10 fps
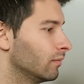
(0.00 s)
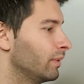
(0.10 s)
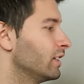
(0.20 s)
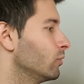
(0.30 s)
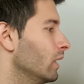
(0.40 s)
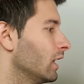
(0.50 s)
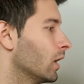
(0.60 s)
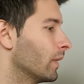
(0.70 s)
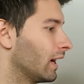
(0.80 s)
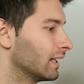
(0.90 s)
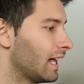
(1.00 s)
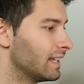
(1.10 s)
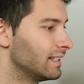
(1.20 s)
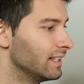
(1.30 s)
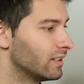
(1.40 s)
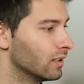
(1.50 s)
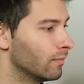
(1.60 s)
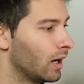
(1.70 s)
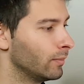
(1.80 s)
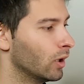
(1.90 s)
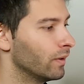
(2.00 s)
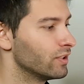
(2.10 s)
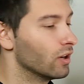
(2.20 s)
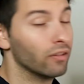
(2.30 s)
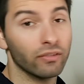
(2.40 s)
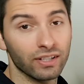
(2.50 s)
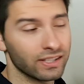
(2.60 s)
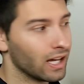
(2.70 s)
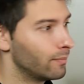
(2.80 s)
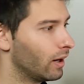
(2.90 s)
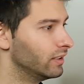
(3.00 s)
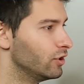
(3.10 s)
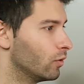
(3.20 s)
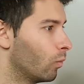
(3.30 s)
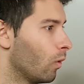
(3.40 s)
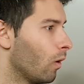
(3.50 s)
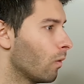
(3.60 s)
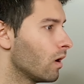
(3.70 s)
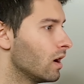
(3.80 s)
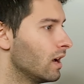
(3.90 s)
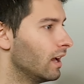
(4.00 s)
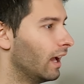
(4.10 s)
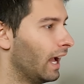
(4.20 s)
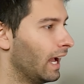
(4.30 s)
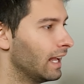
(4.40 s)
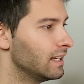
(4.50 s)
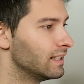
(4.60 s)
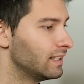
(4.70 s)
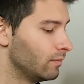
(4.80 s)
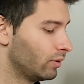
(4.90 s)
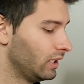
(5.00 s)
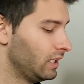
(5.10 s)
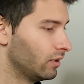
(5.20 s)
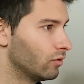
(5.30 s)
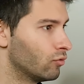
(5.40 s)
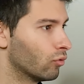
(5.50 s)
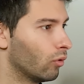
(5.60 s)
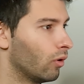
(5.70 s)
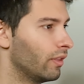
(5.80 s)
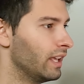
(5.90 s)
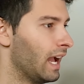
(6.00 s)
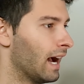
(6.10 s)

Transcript: Because we are going a cladded system, I'm going to go for a stud partition wall and simply draw the